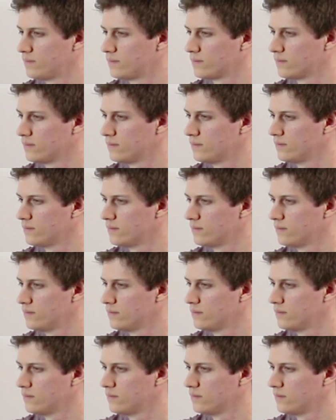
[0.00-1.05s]

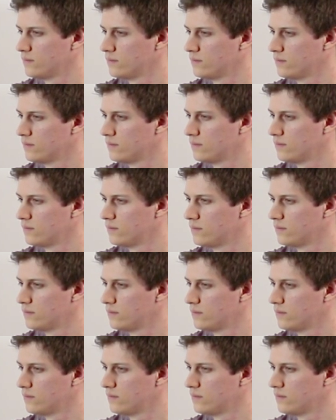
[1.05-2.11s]

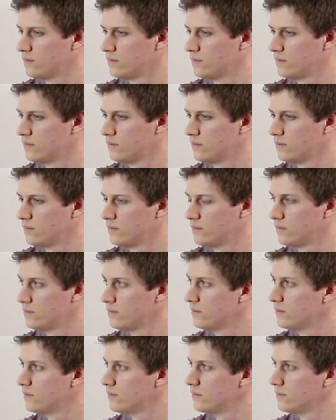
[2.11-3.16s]

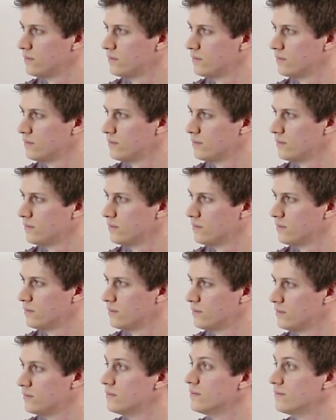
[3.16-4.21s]

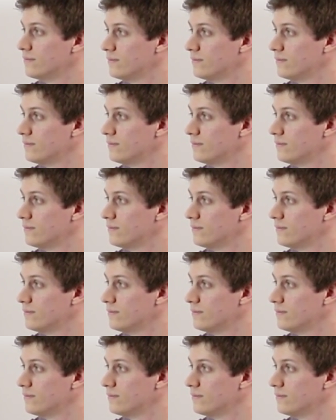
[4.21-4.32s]
This person isn't speaking.